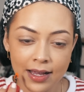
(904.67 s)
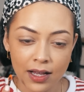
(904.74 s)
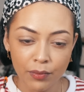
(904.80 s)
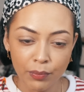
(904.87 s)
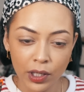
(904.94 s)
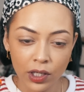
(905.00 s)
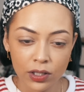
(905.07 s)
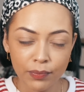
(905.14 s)
and
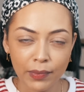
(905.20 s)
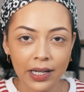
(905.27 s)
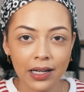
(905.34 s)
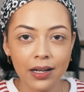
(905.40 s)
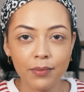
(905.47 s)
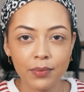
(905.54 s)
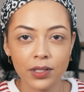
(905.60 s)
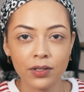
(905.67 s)
because my
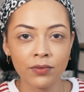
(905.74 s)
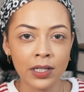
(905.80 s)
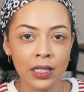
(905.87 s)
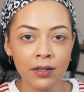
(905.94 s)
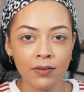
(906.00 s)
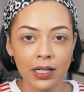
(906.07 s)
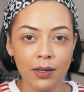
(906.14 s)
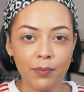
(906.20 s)
lips are
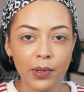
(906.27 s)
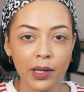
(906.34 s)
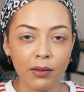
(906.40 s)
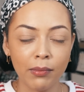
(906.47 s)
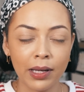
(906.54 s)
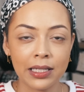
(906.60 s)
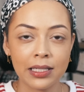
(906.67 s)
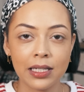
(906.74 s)
really, really
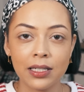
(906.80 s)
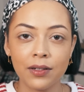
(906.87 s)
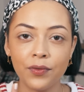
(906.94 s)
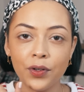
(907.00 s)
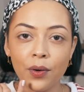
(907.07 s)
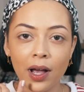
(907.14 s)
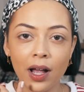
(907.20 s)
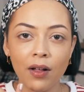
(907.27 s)
pigmented, if
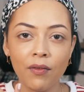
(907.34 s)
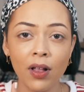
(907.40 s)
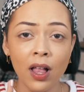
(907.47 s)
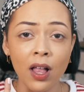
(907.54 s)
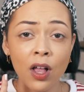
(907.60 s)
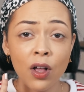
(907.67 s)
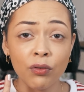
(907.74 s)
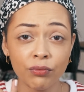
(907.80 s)
you have
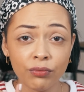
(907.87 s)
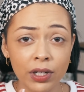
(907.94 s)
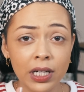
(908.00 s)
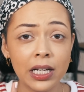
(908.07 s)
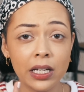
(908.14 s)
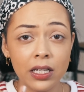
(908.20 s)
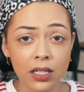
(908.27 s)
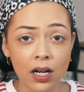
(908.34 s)

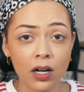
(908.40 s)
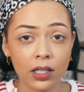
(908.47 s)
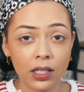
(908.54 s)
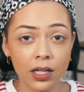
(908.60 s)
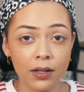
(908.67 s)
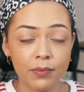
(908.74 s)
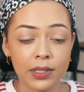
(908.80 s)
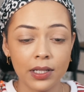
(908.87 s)
really dark
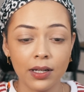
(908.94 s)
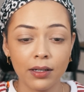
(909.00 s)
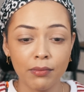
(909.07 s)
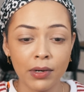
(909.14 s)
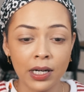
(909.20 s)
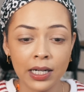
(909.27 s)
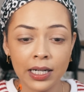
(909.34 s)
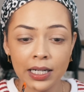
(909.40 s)
lips like
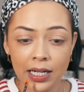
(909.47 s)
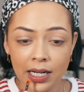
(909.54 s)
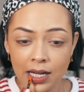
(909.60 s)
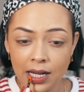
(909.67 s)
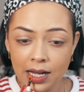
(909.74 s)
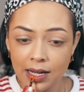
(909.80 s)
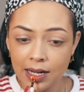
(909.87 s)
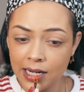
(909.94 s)
mine
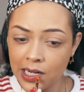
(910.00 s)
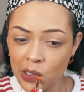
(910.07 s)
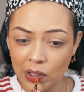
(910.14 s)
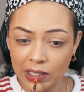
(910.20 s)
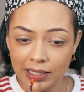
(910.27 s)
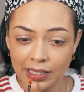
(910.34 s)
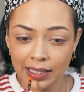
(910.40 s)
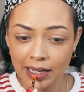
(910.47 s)
and you
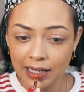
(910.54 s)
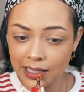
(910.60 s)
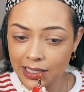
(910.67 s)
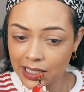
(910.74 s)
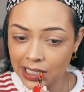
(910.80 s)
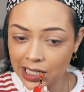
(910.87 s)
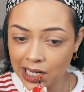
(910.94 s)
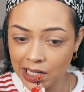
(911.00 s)
want to
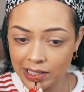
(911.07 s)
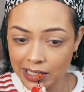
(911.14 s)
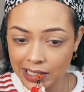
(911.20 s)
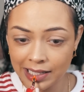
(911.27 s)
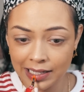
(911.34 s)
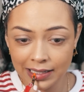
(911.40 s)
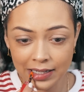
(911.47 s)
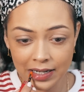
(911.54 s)
cancel out some of
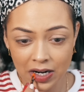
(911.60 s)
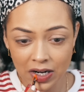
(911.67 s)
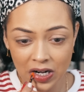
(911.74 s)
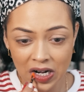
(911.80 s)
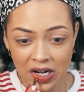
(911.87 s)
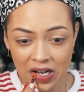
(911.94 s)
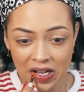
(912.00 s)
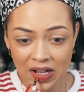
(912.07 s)
that
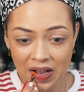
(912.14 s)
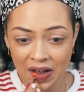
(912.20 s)
darkness,